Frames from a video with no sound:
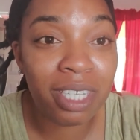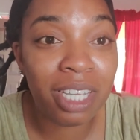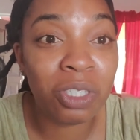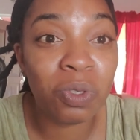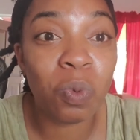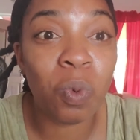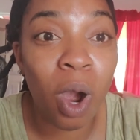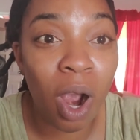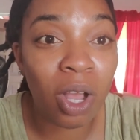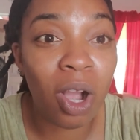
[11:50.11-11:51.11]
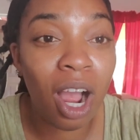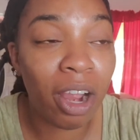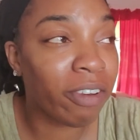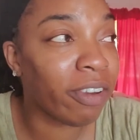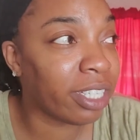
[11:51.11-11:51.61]
it's wall
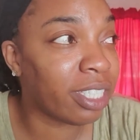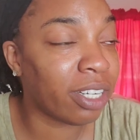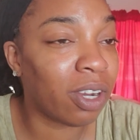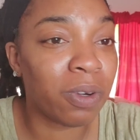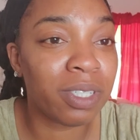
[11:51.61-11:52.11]
concreted house,